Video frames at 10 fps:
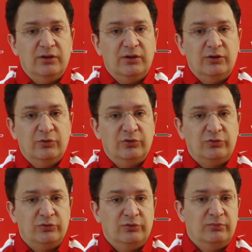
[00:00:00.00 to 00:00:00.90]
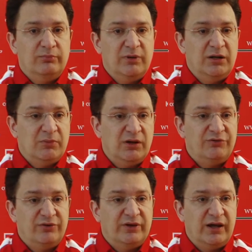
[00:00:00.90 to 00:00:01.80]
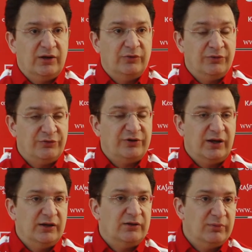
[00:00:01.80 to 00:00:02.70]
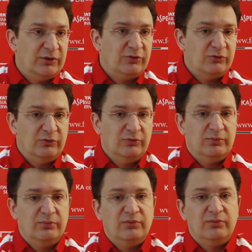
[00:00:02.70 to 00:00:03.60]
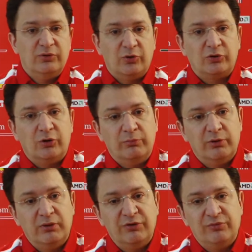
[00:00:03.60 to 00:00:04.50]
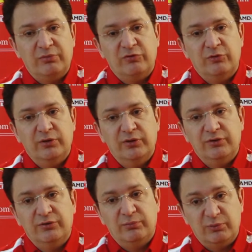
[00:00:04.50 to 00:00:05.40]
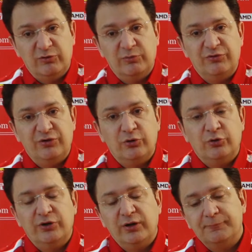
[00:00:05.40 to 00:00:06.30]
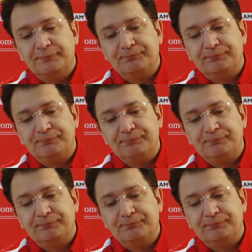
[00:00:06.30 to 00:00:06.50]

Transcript: in order to minimize the drag on the straight, but to not compromise the performance in cornering.